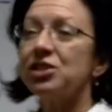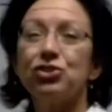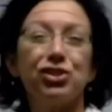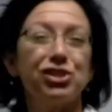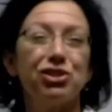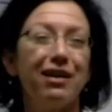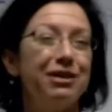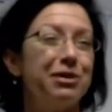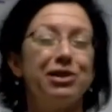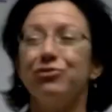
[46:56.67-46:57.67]
She's just
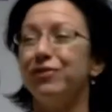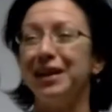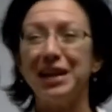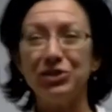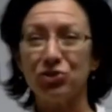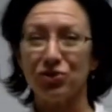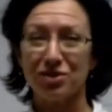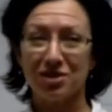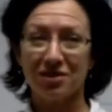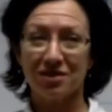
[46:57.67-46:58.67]
talking about the
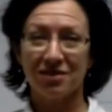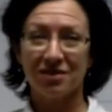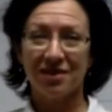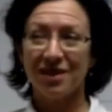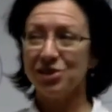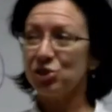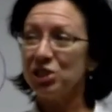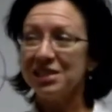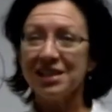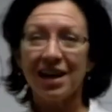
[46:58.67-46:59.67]
financials.
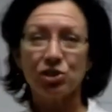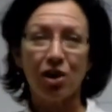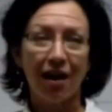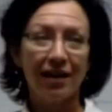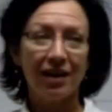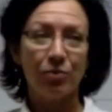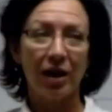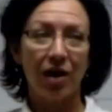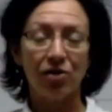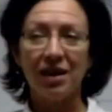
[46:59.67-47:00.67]
She's not talking
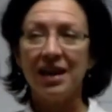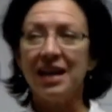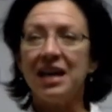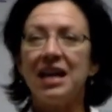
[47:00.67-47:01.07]
about